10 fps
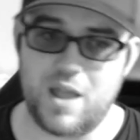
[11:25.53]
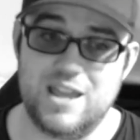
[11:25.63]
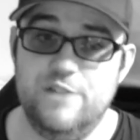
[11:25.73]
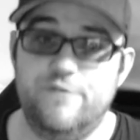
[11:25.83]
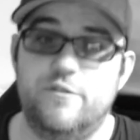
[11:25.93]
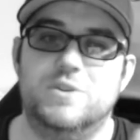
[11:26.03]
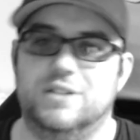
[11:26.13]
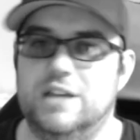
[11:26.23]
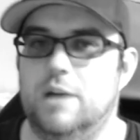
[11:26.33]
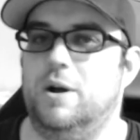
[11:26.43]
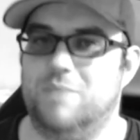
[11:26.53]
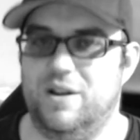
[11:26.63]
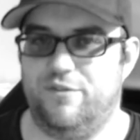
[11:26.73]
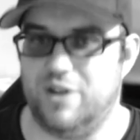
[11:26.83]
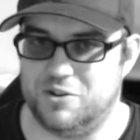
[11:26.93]
infamously among my
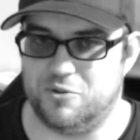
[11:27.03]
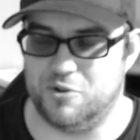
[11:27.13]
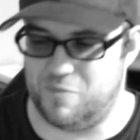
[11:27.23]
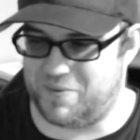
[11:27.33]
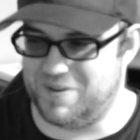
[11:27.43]
friend group,